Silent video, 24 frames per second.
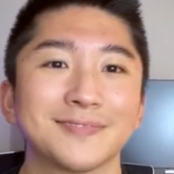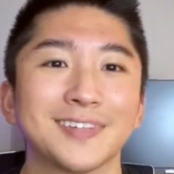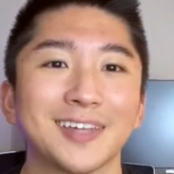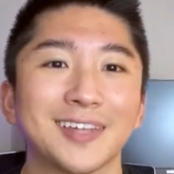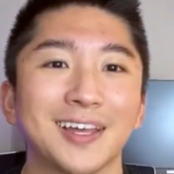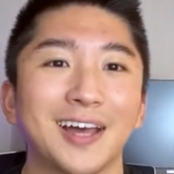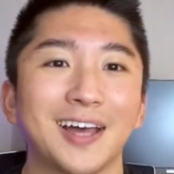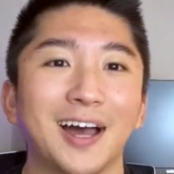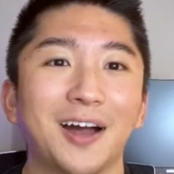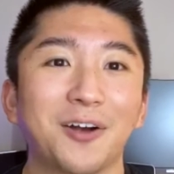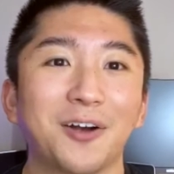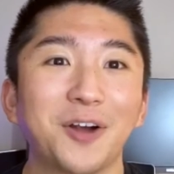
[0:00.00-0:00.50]

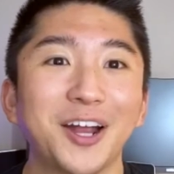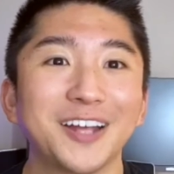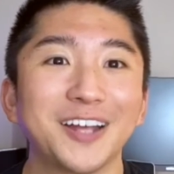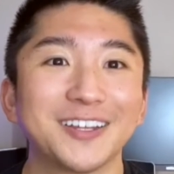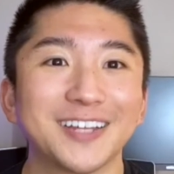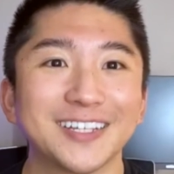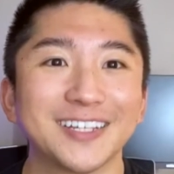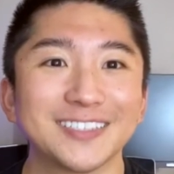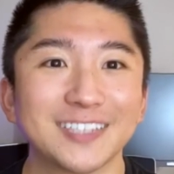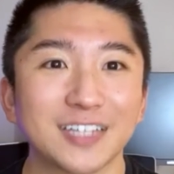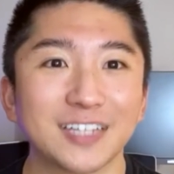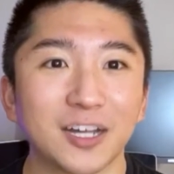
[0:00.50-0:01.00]
Alright,
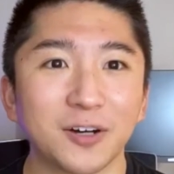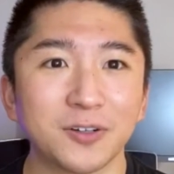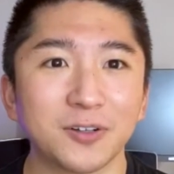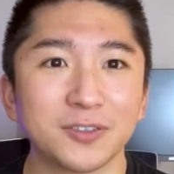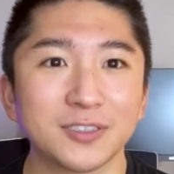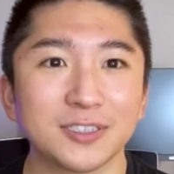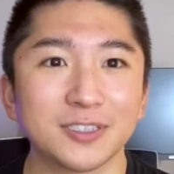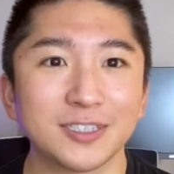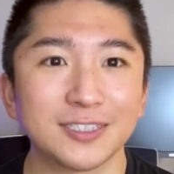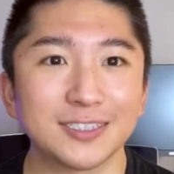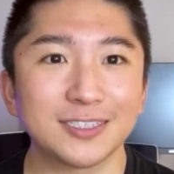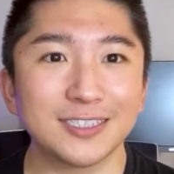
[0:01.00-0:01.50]
let's go
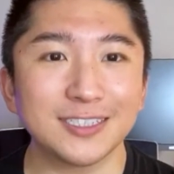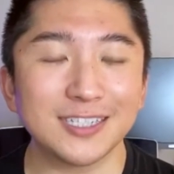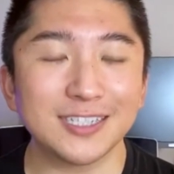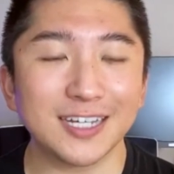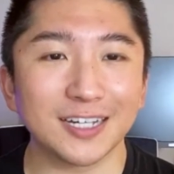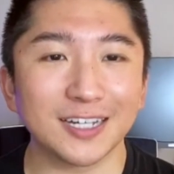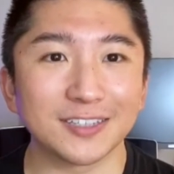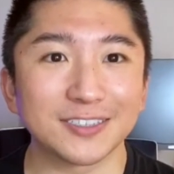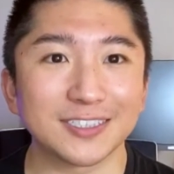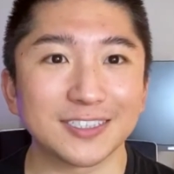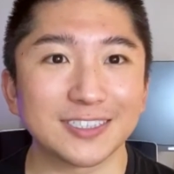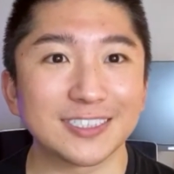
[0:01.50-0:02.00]
into the
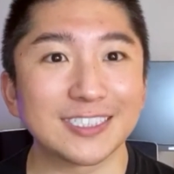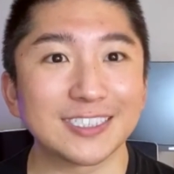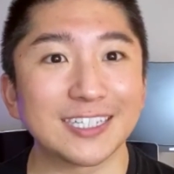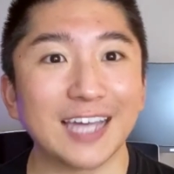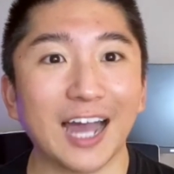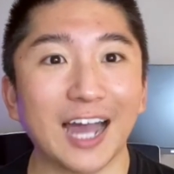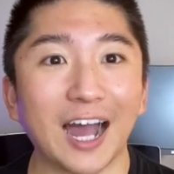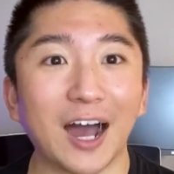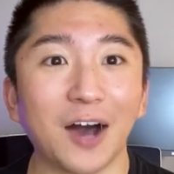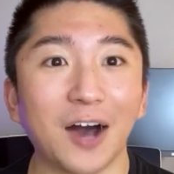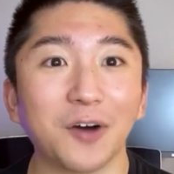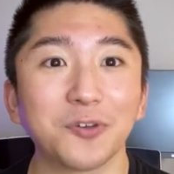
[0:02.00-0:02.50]
details and see
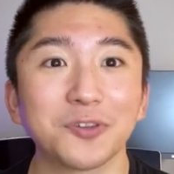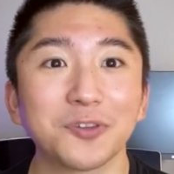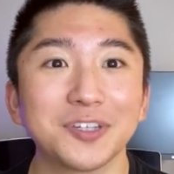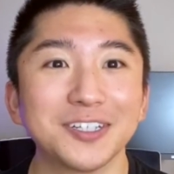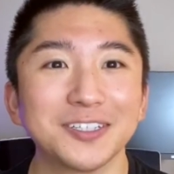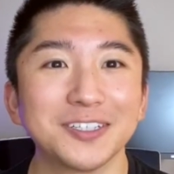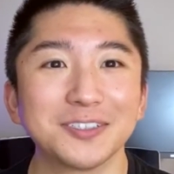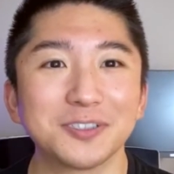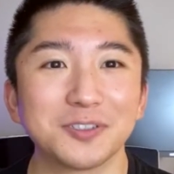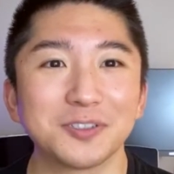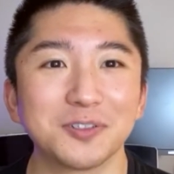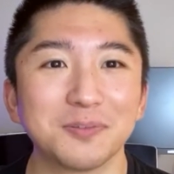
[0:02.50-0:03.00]
how
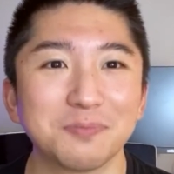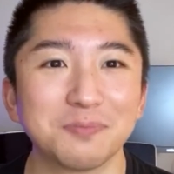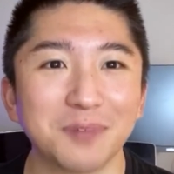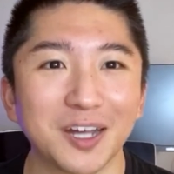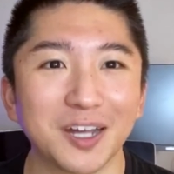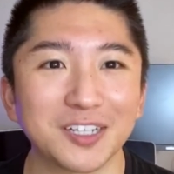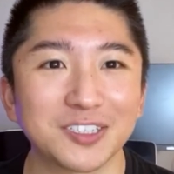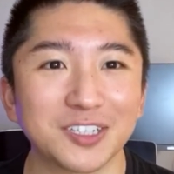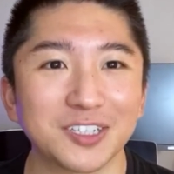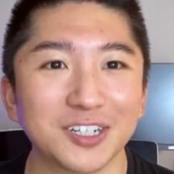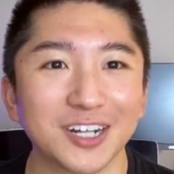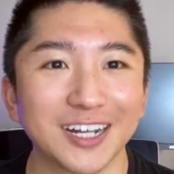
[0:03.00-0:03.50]
these two
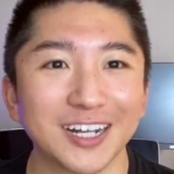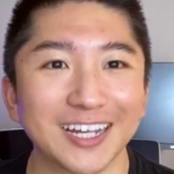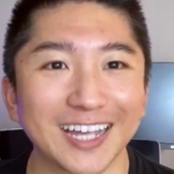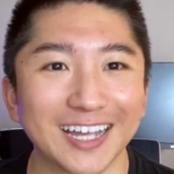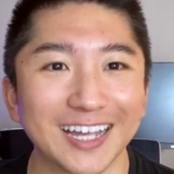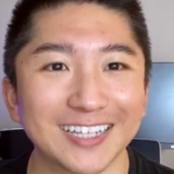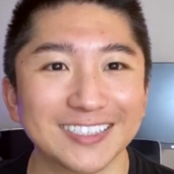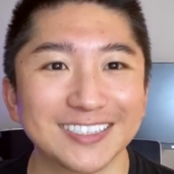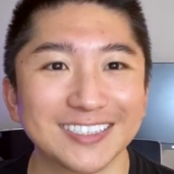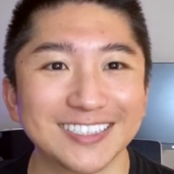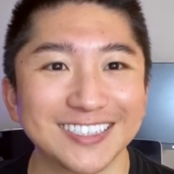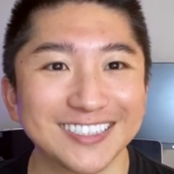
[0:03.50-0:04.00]
measure
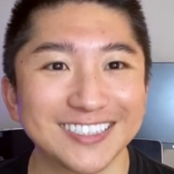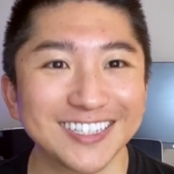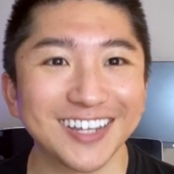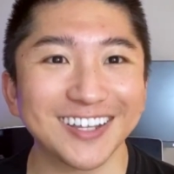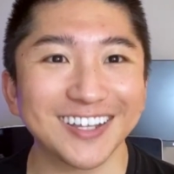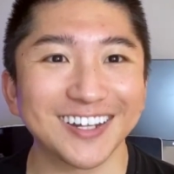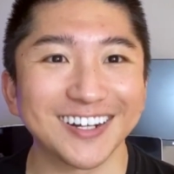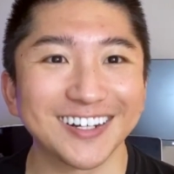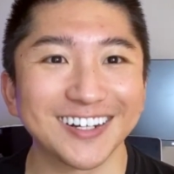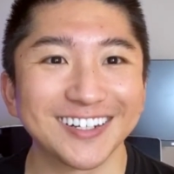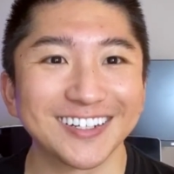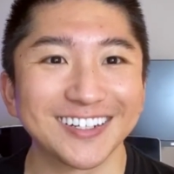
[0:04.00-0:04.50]
against each
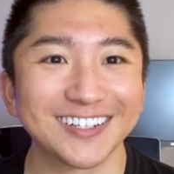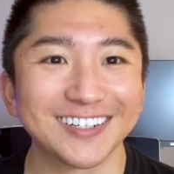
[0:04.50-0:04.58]
other.